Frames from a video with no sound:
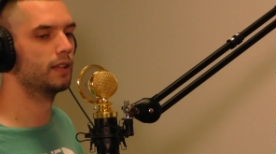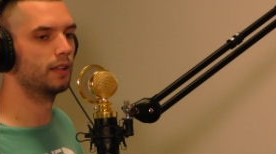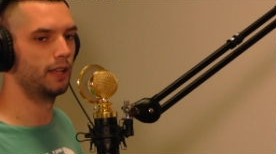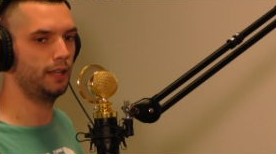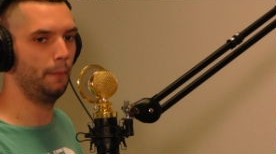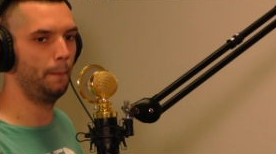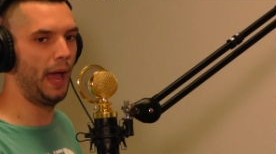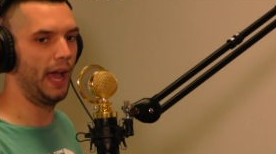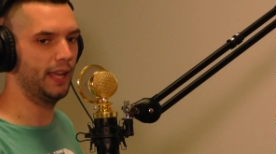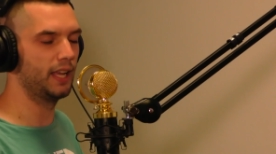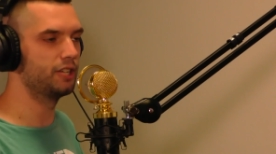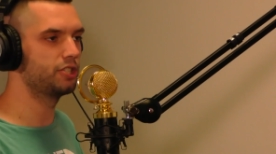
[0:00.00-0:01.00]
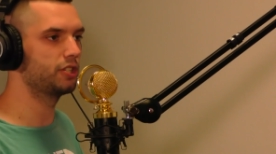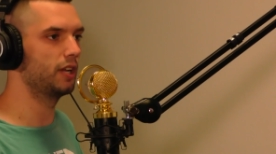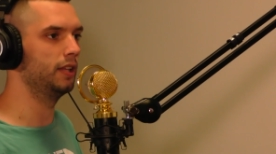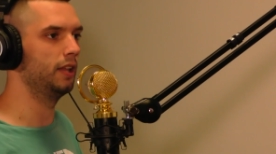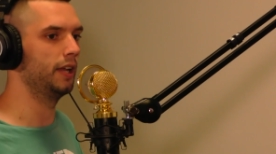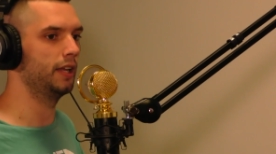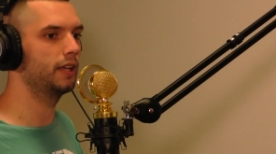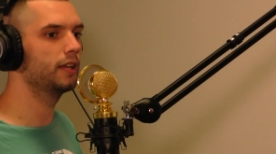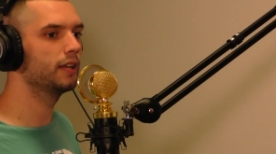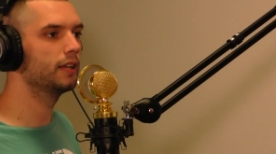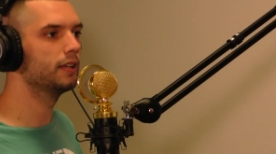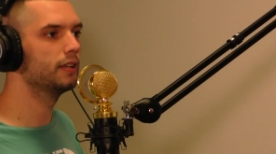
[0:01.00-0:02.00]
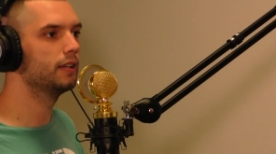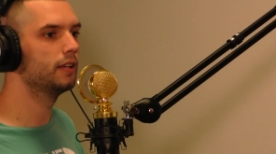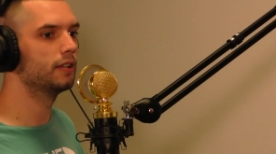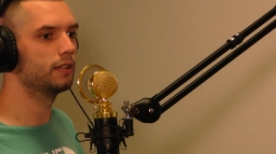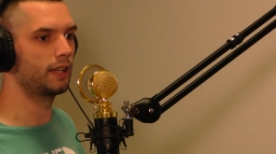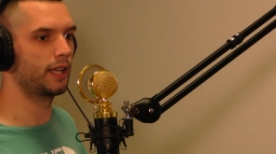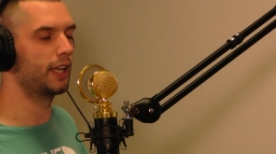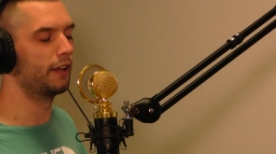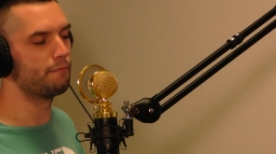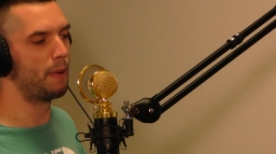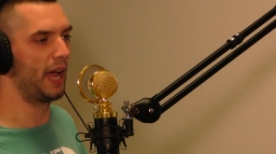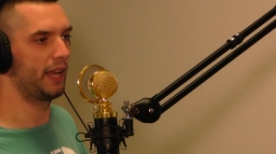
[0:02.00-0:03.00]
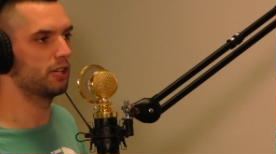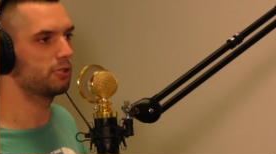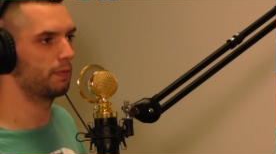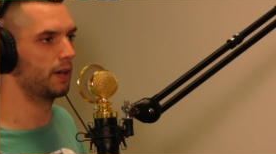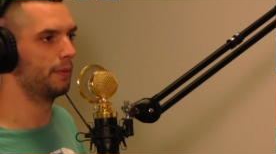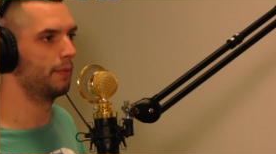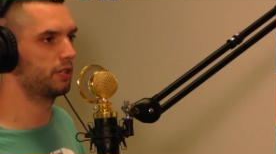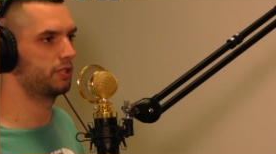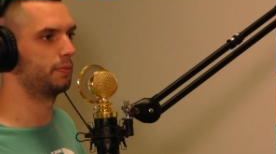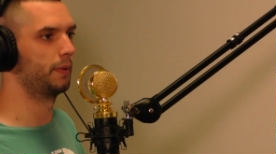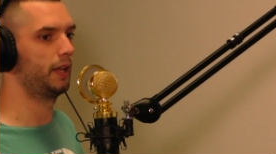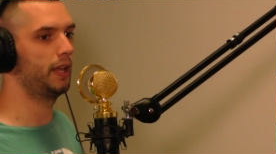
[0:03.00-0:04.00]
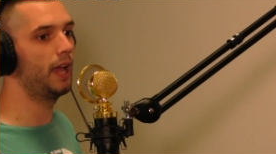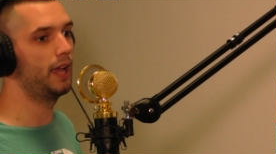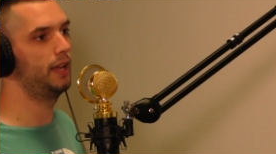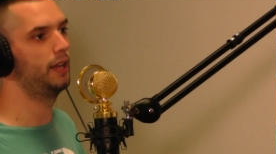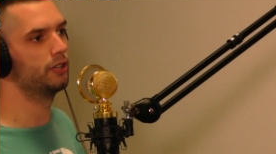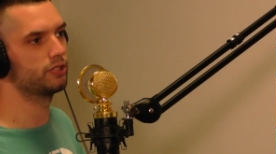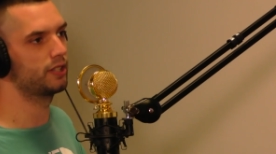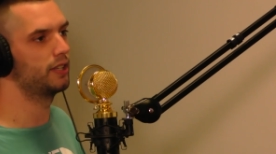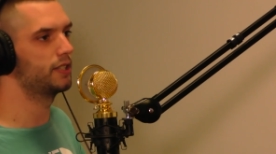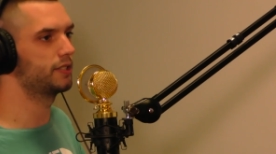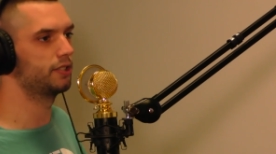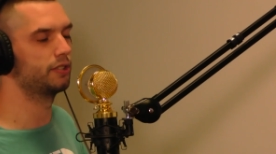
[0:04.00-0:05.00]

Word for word: Like a package and like, like a gift package, pretty much. sure. Hey, here's this. You